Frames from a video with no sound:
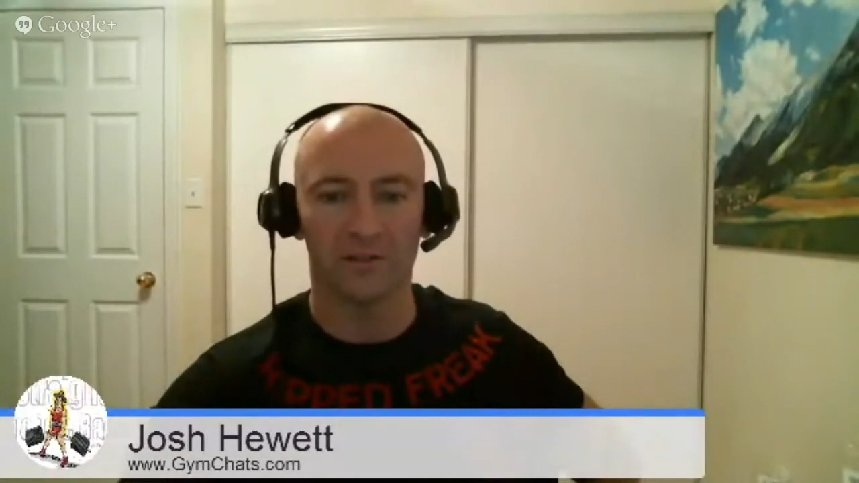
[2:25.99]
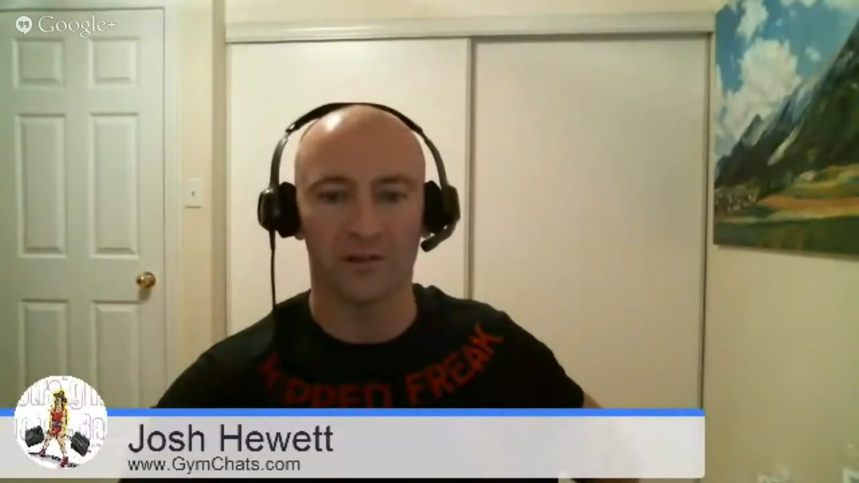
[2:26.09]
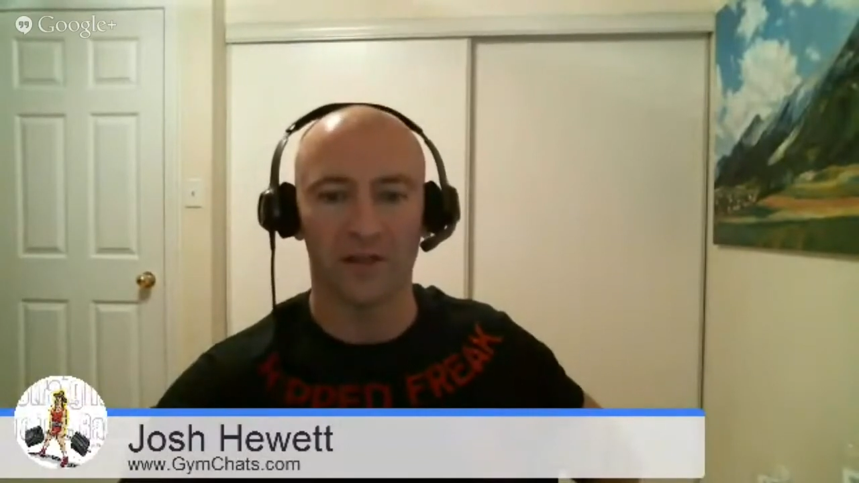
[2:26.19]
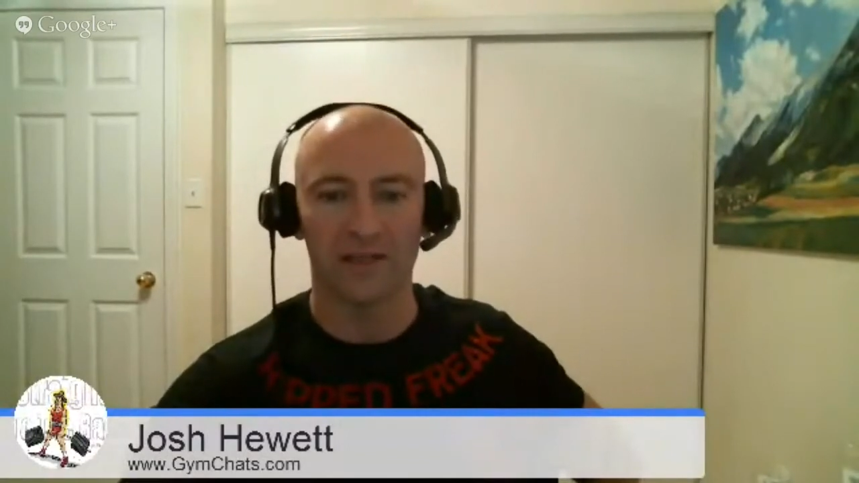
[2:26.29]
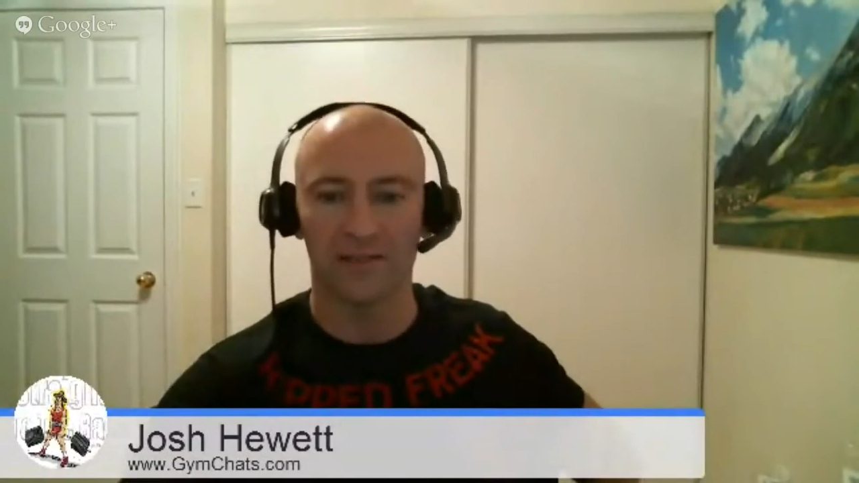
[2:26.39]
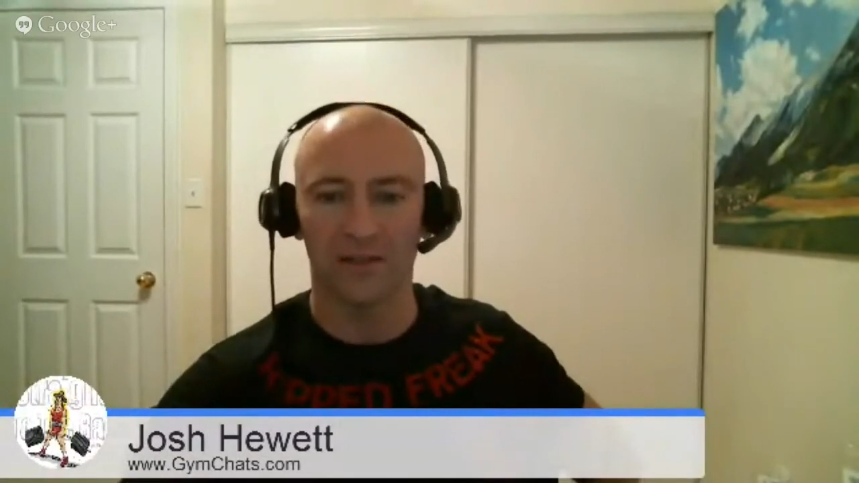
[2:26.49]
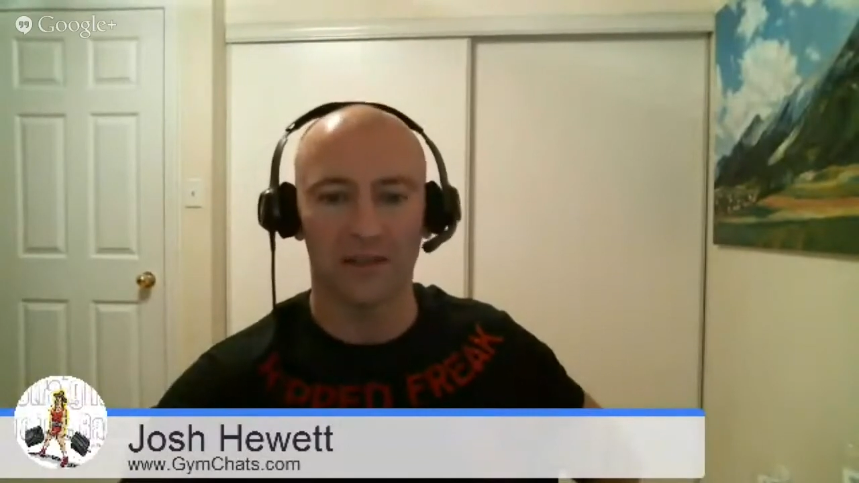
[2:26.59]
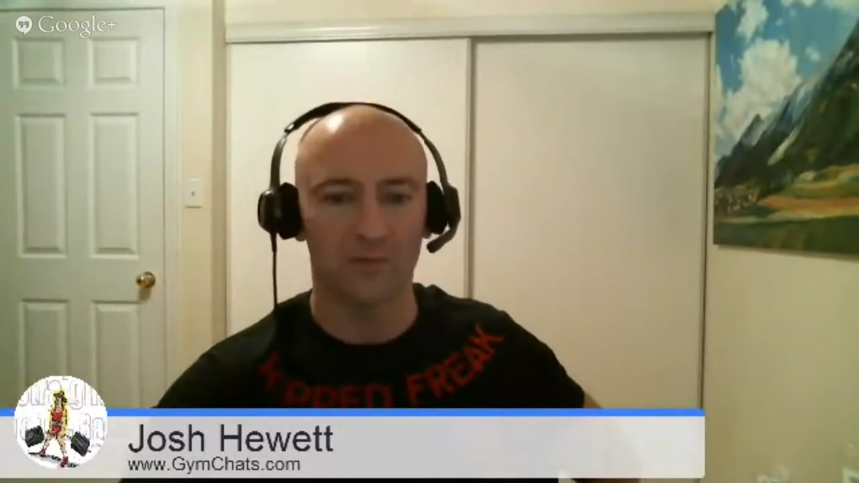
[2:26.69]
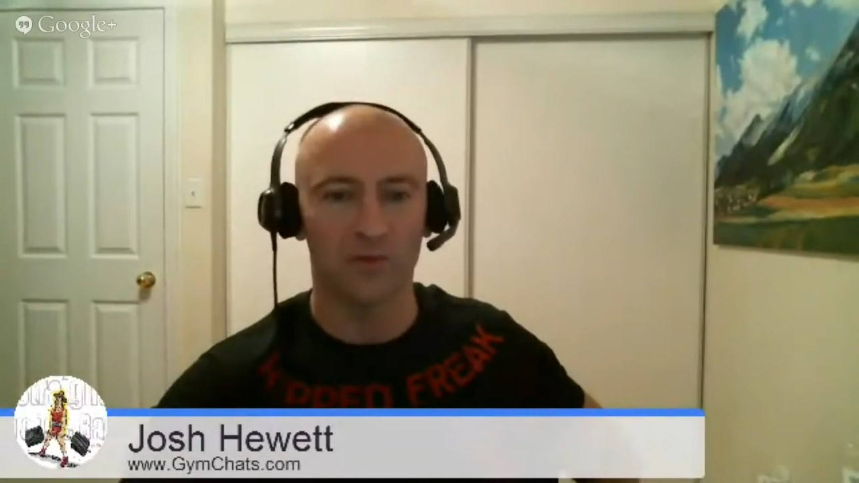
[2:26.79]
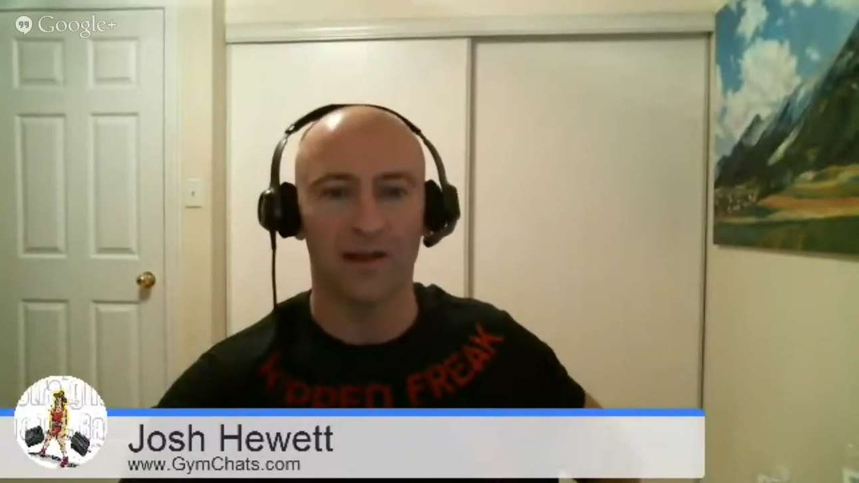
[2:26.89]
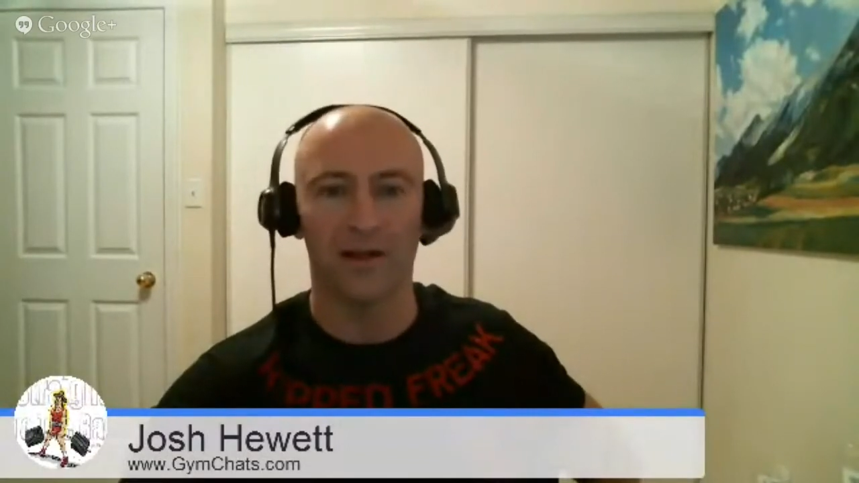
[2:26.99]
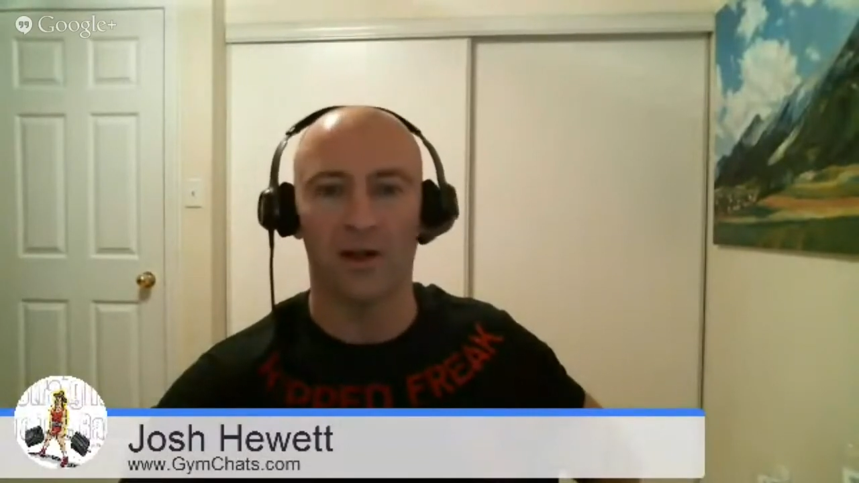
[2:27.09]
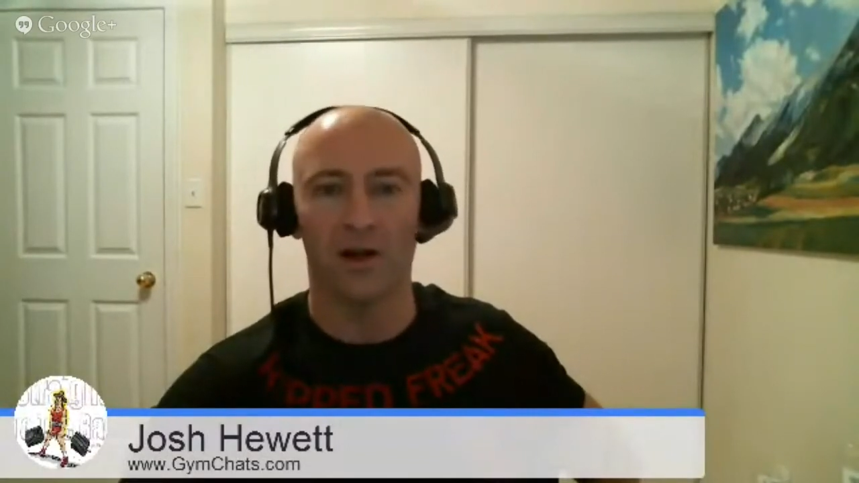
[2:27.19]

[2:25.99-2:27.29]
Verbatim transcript: So, yeah, still keep training